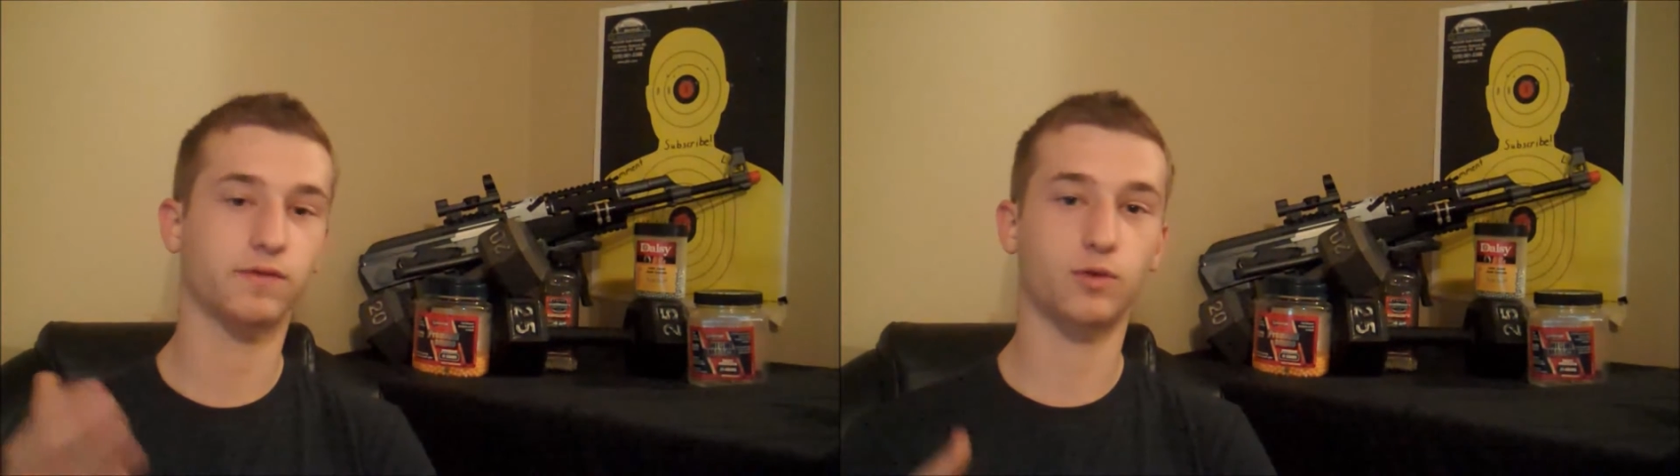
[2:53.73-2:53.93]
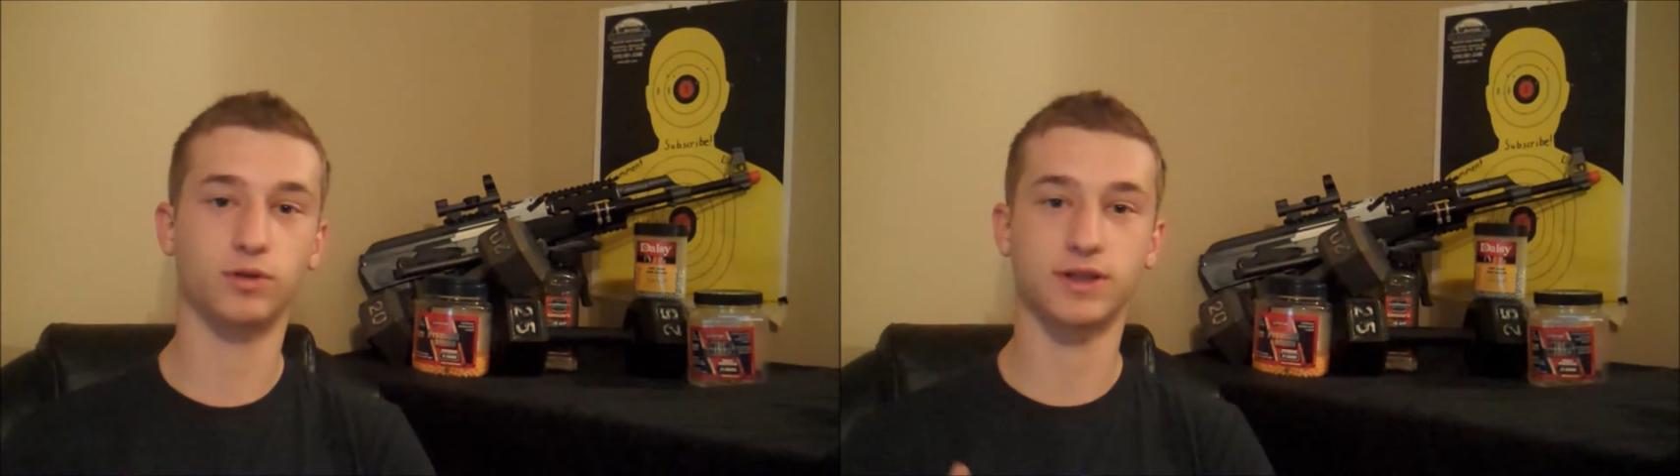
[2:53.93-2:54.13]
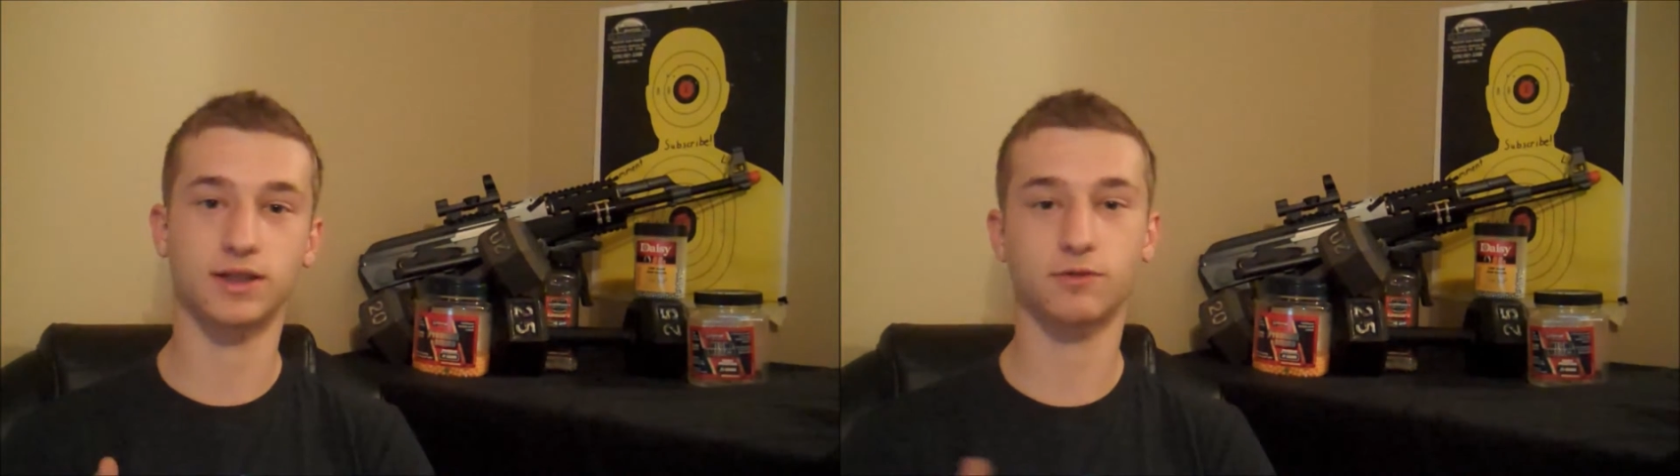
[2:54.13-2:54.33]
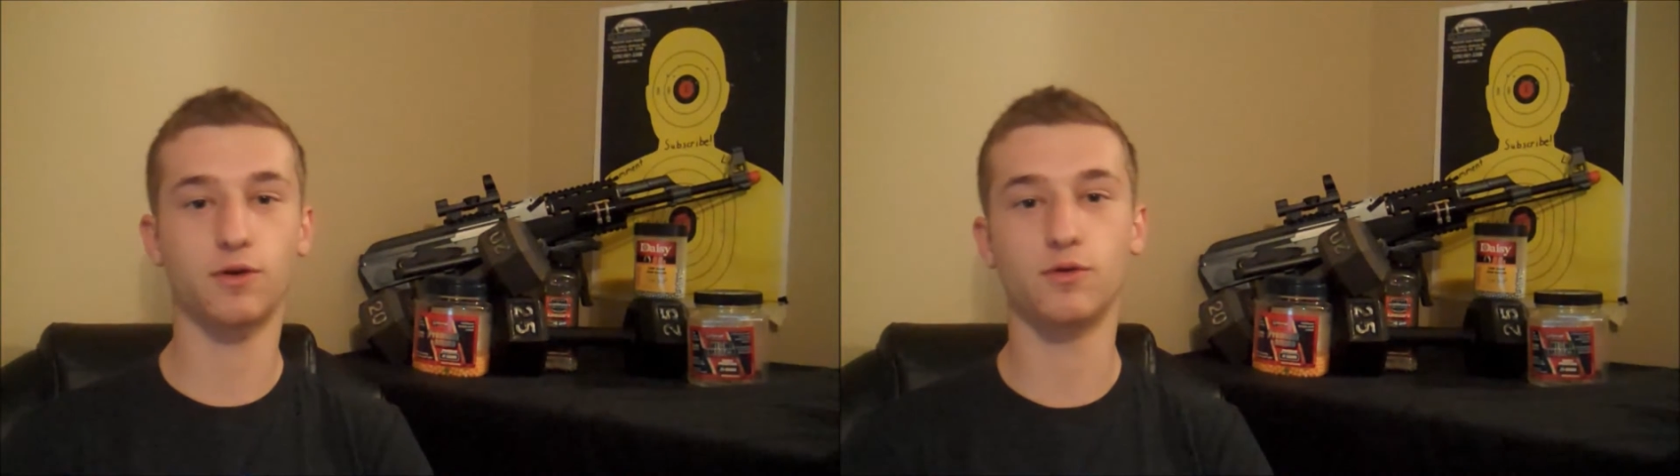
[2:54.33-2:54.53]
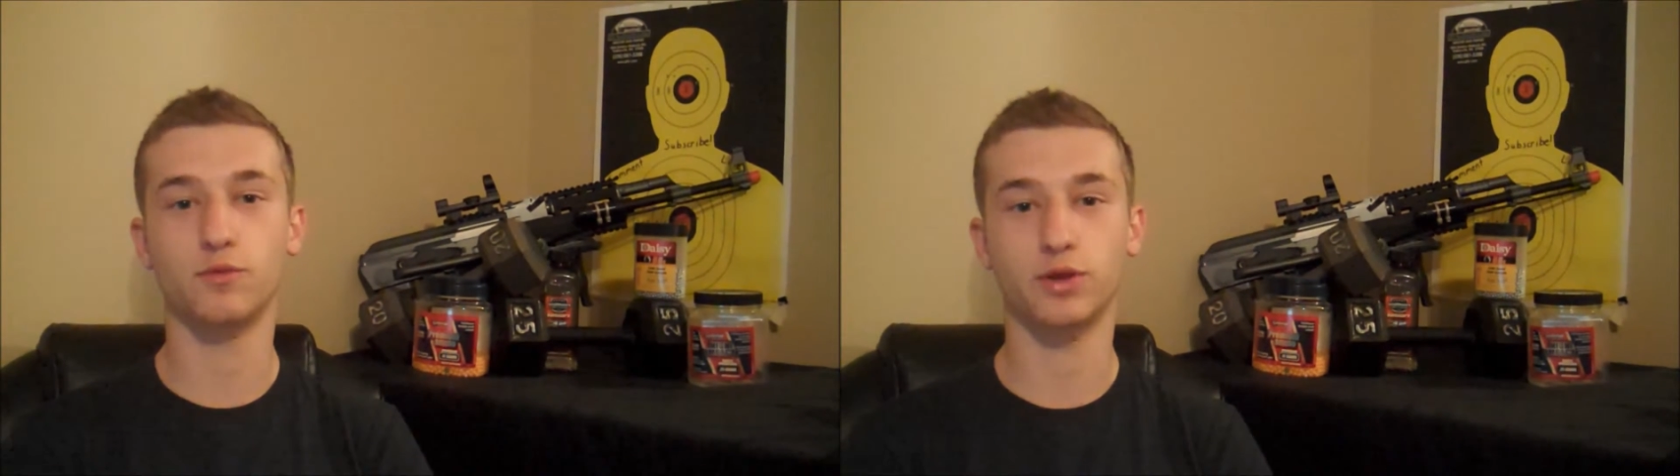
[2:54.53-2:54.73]
Of course, that's
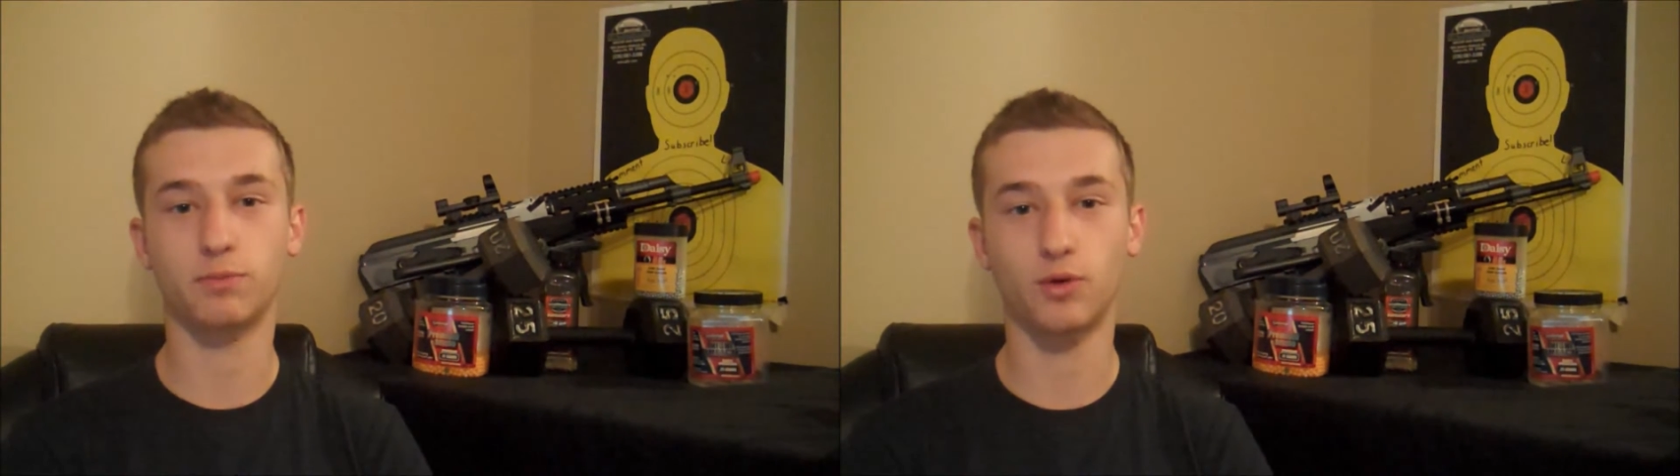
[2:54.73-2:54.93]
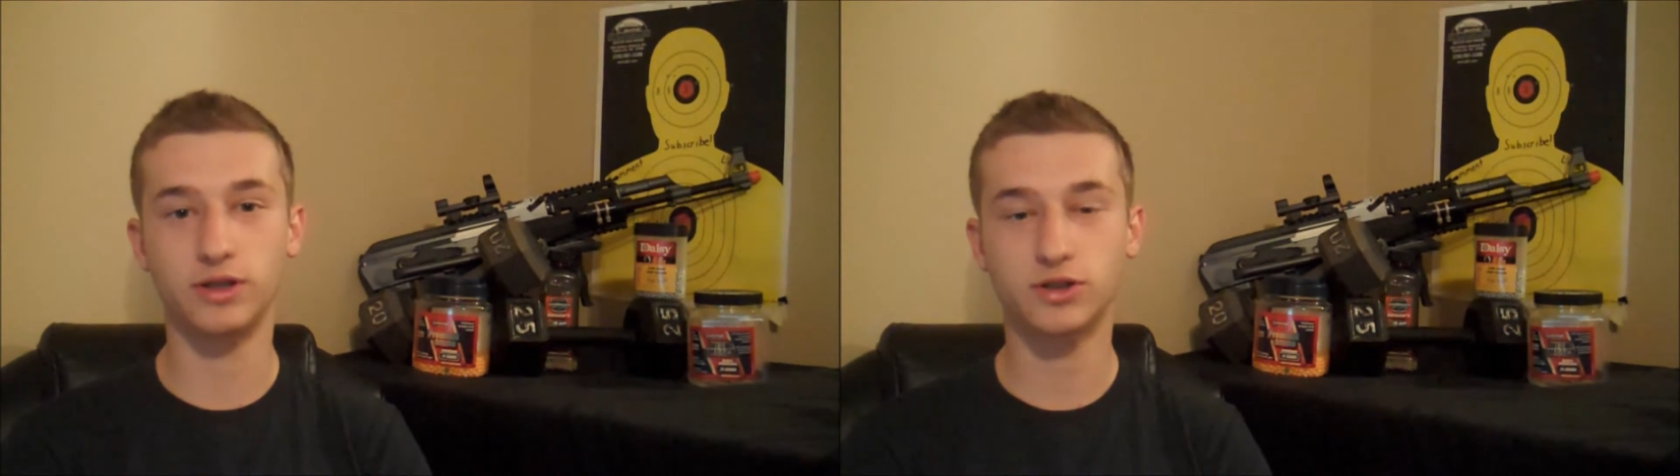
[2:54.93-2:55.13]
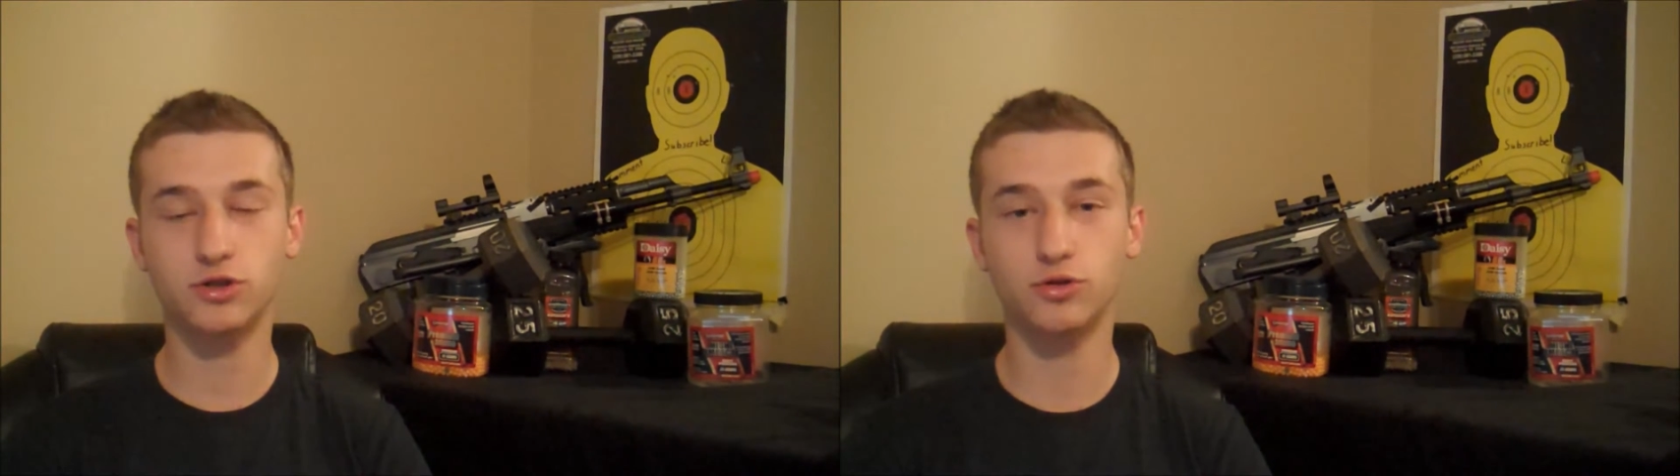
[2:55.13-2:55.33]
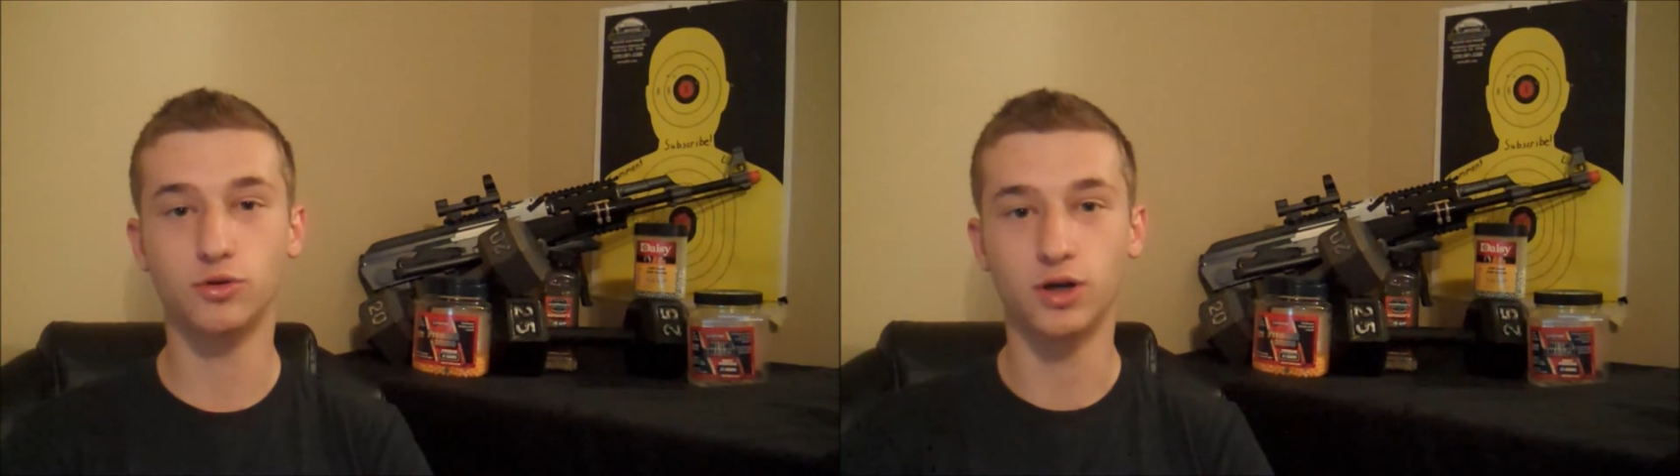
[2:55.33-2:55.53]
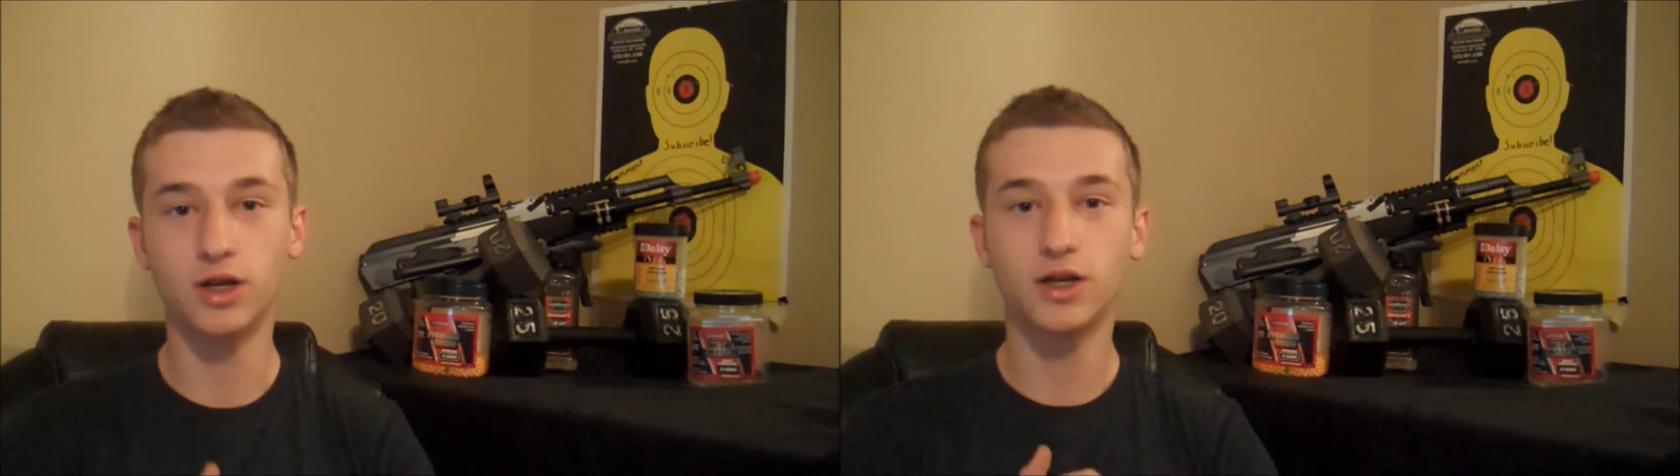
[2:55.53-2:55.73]
chrono with a .2.